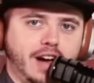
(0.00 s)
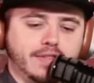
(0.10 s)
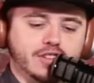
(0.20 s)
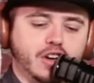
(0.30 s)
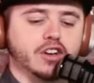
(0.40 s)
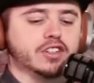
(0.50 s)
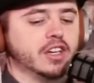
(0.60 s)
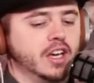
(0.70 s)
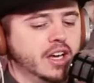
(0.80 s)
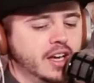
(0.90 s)
five stars
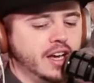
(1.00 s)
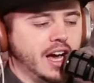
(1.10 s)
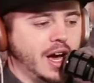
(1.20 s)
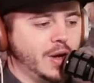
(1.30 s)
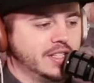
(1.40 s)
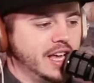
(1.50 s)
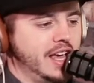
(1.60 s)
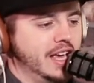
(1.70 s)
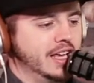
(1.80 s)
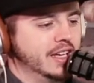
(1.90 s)
i would
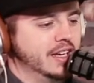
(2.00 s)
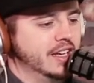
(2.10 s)
say